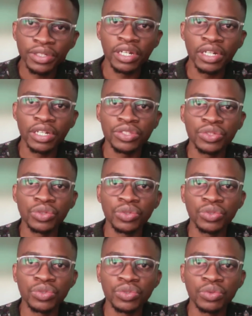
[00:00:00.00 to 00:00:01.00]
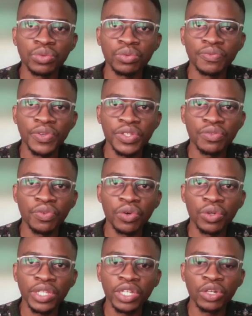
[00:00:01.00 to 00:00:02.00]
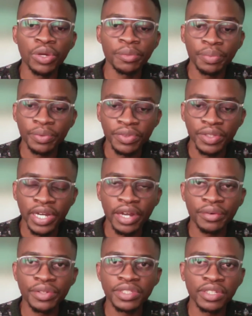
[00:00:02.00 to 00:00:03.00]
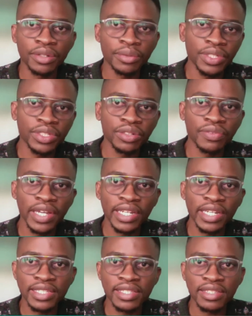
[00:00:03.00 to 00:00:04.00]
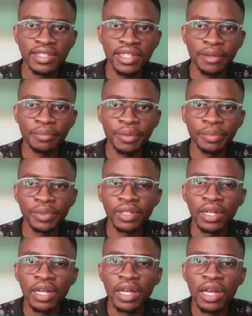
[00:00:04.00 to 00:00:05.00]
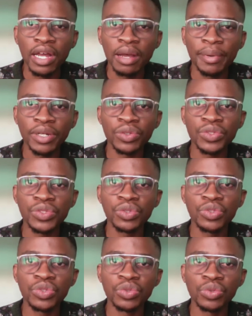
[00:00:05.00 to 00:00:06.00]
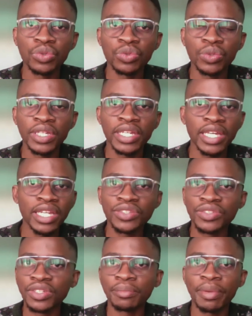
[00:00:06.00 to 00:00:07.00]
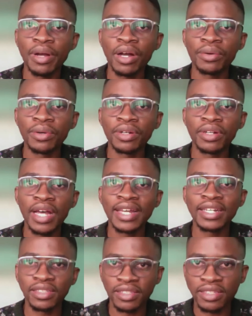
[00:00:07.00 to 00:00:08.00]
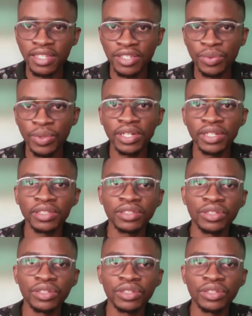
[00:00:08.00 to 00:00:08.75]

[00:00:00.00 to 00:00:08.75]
to first of all, equip the current generation of adolescents and young people, but also to engage and empower adults as well,